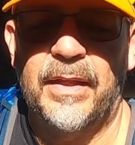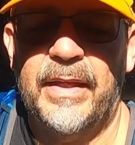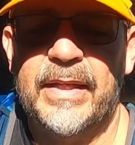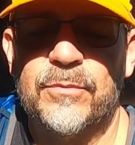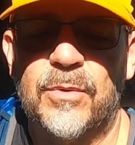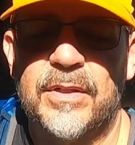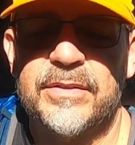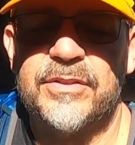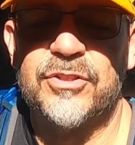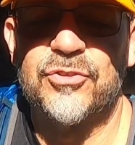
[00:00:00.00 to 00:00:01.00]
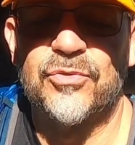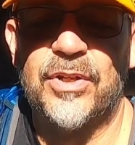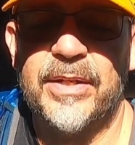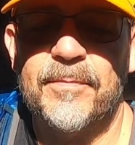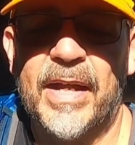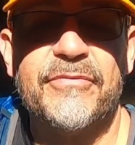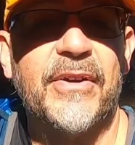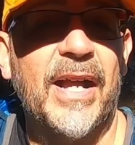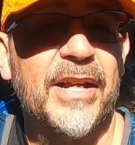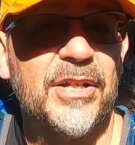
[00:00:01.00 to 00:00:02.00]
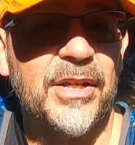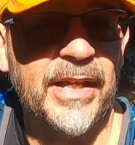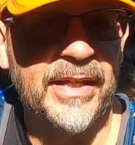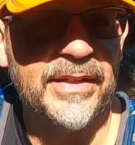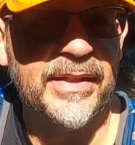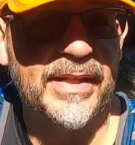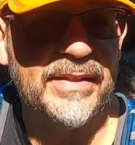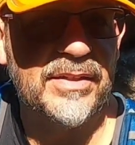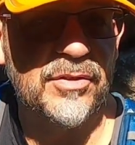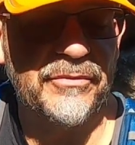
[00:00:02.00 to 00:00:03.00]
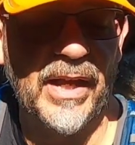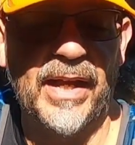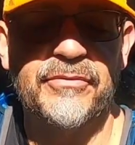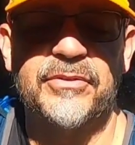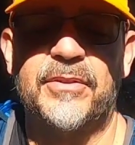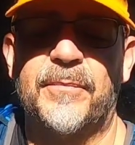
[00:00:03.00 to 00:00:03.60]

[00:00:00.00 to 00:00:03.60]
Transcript: It was destroyed by fire in 1905.